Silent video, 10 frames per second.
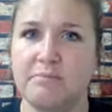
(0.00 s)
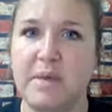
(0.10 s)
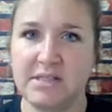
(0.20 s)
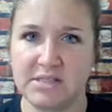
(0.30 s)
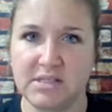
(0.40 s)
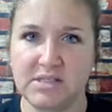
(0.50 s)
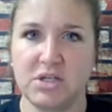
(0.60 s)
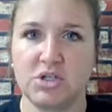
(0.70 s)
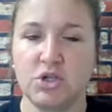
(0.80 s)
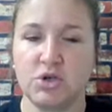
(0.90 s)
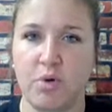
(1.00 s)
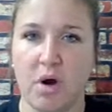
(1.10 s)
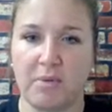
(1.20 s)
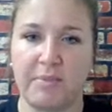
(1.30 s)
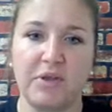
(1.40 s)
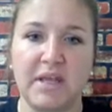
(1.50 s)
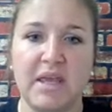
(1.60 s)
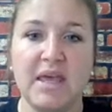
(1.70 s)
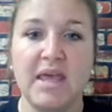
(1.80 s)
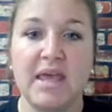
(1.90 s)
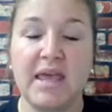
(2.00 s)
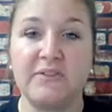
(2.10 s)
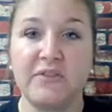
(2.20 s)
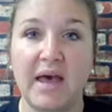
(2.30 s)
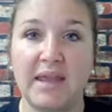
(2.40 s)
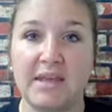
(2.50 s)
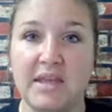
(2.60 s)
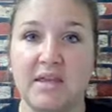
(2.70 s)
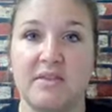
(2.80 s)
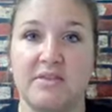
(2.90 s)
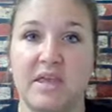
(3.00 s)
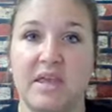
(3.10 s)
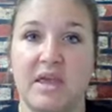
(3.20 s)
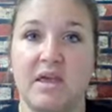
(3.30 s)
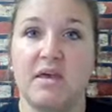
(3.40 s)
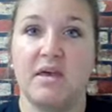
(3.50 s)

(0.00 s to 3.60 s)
pieces to probability and finding the